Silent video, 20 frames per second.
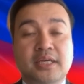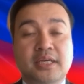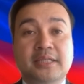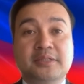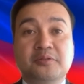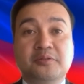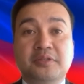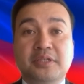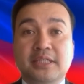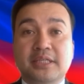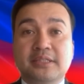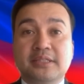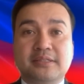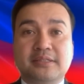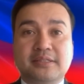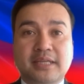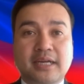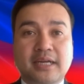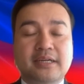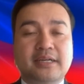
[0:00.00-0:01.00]
and to the
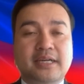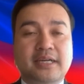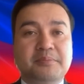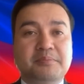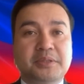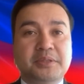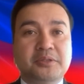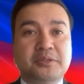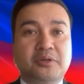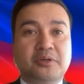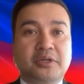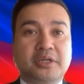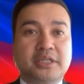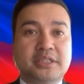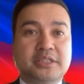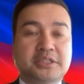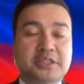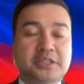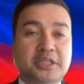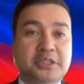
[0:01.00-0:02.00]
entire IPU
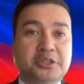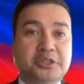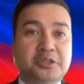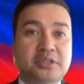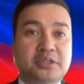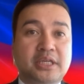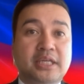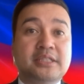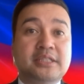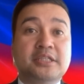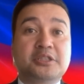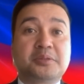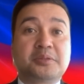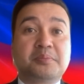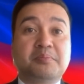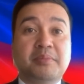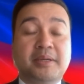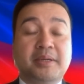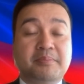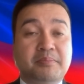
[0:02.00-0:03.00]
organization and
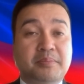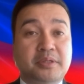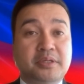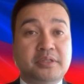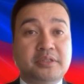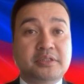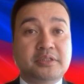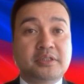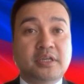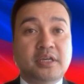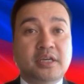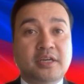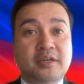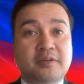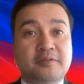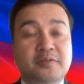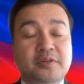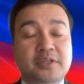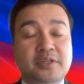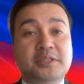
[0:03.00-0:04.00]
its members
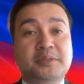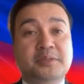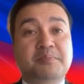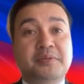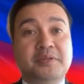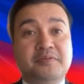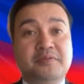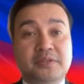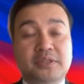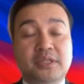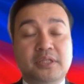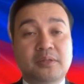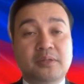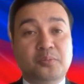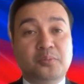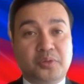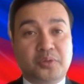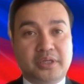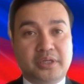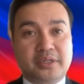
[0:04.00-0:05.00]
for its
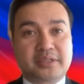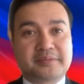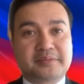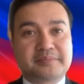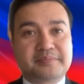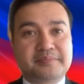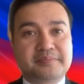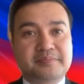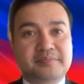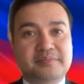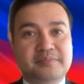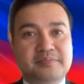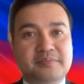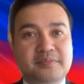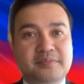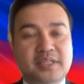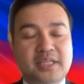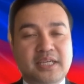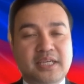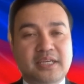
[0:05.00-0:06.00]
pivotal work.
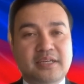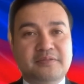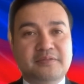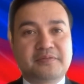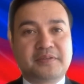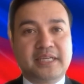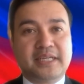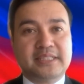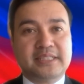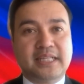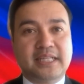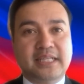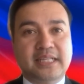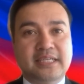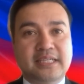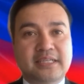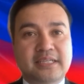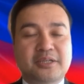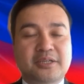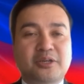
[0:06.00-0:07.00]

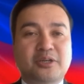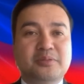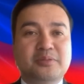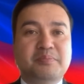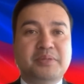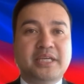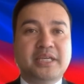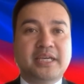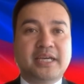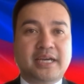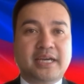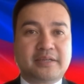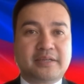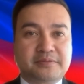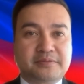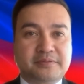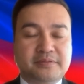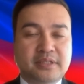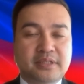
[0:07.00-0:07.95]
Finally, on behalf